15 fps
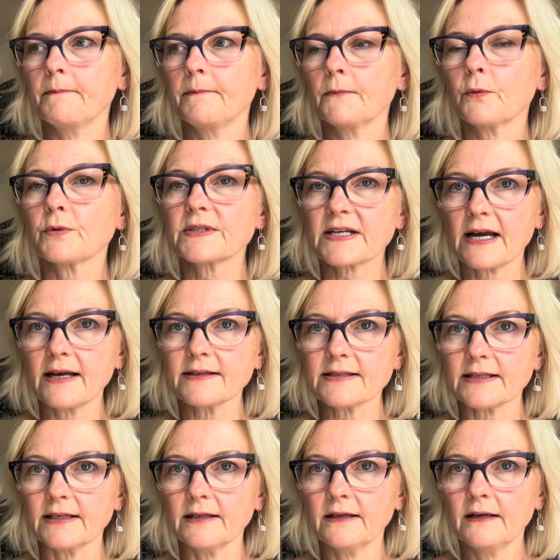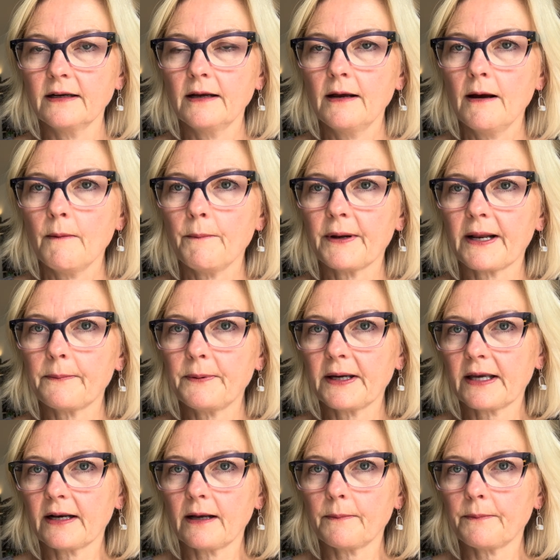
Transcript: Wisconsin, but I pick it up